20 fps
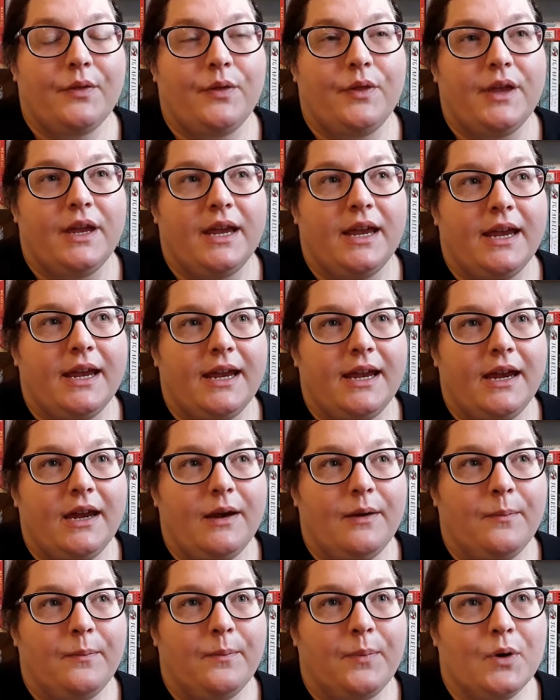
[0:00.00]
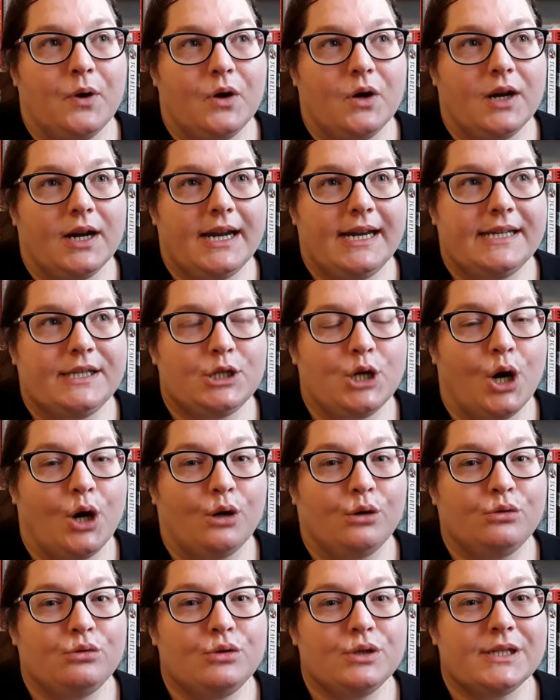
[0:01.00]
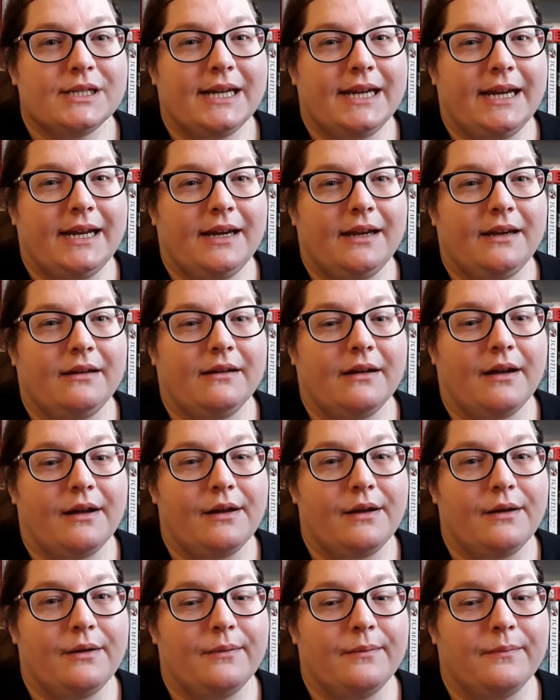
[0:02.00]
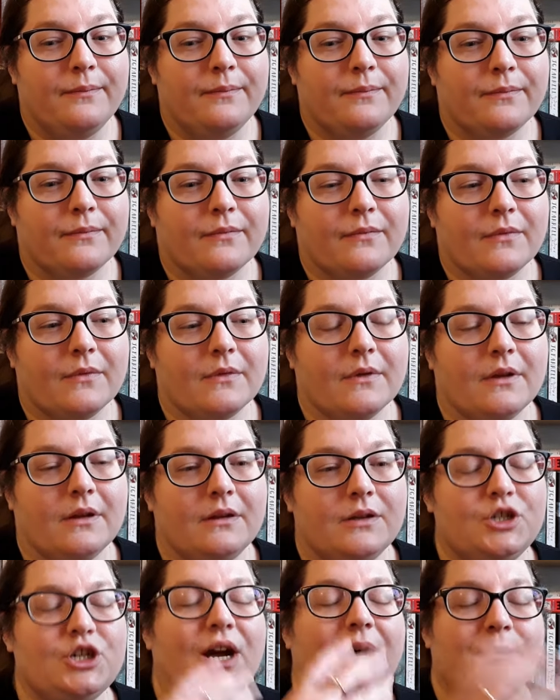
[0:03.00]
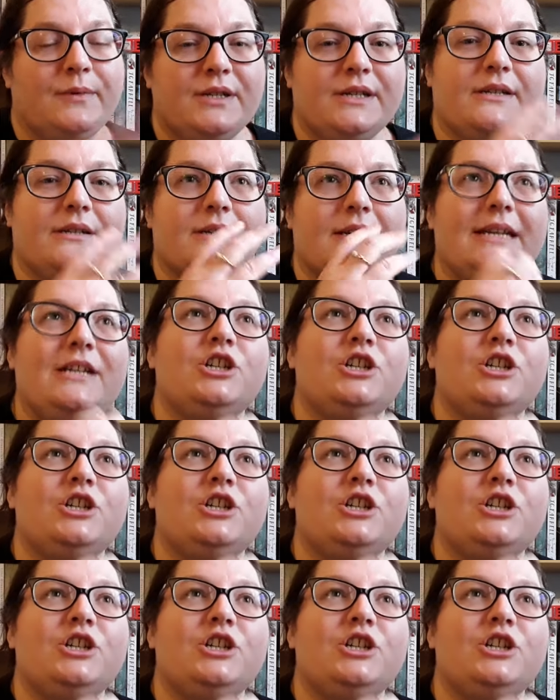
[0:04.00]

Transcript: The book is told in um, chapters.